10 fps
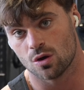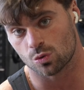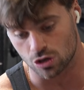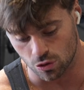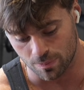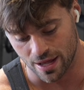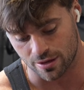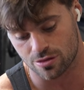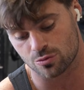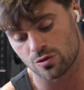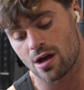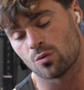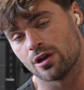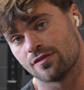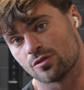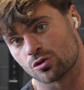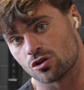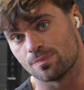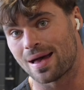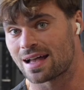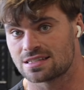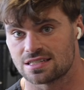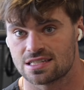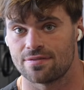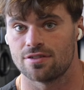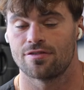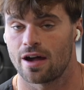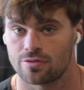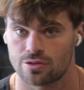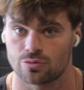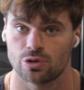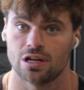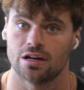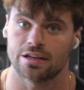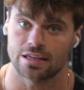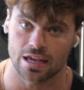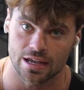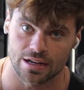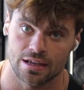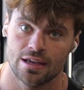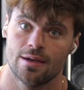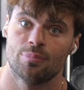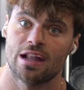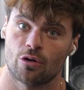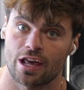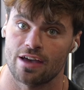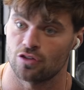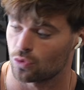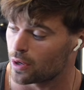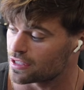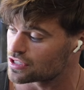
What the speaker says: We're going back through that wave and we're going back to 753 again, but now at a heavier weight.